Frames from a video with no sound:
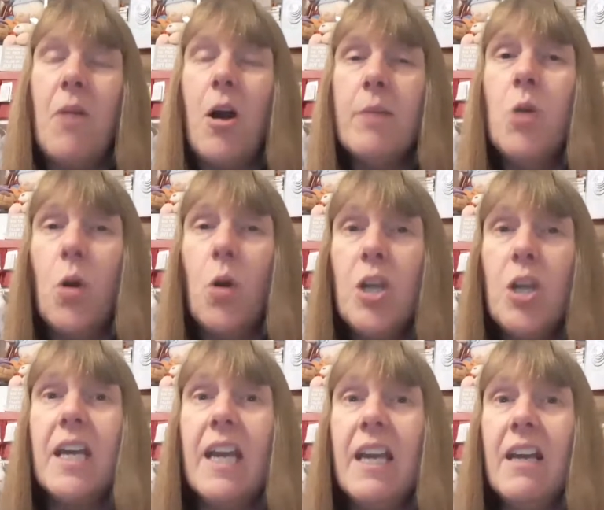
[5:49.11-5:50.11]
I'm not
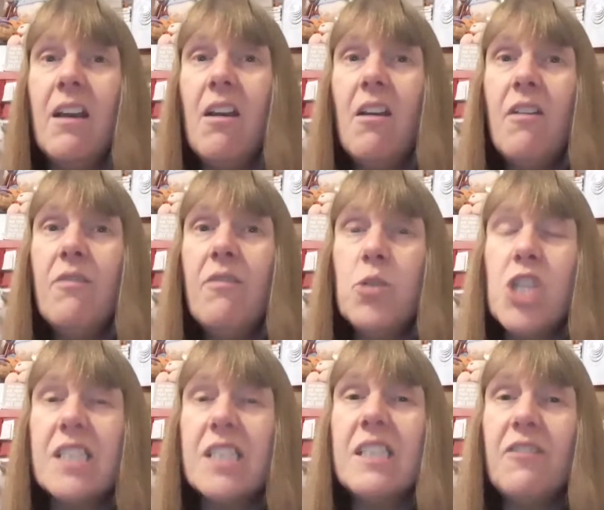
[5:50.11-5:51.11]
looking for
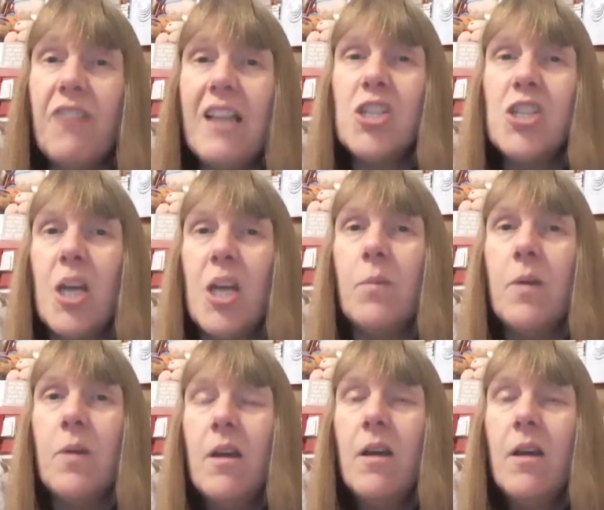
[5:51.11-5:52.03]
just a friendship.